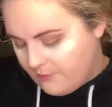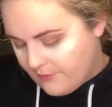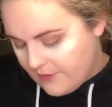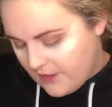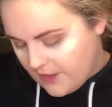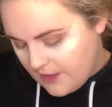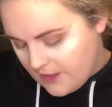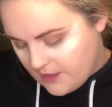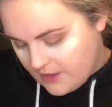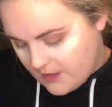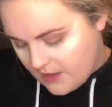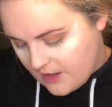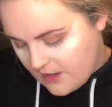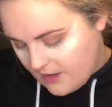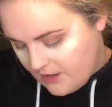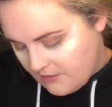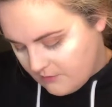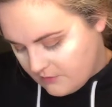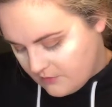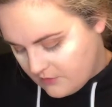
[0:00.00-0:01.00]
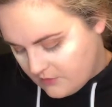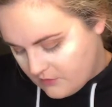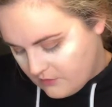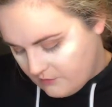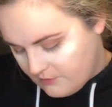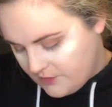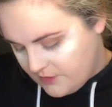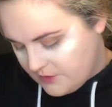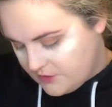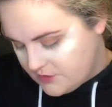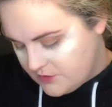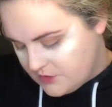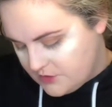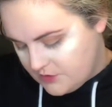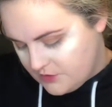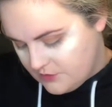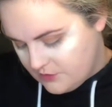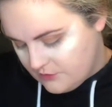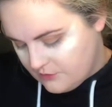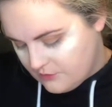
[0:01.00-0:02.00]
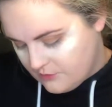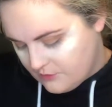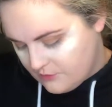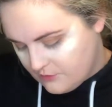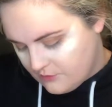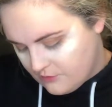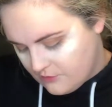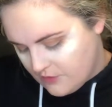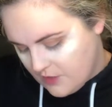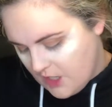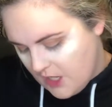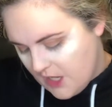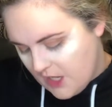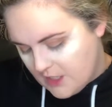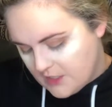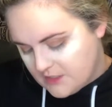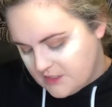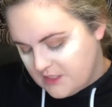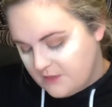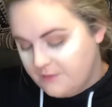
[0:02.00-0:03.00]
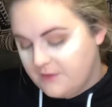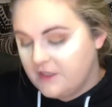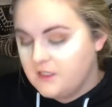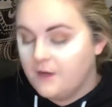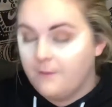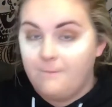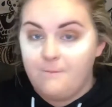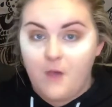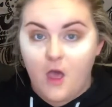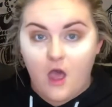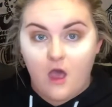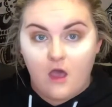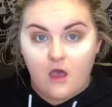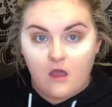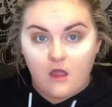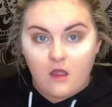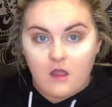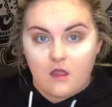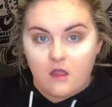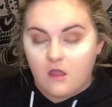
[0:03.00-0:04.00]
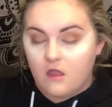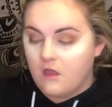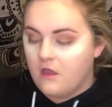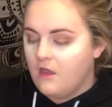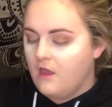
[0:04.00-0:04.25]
But I'm going to dip into Punk.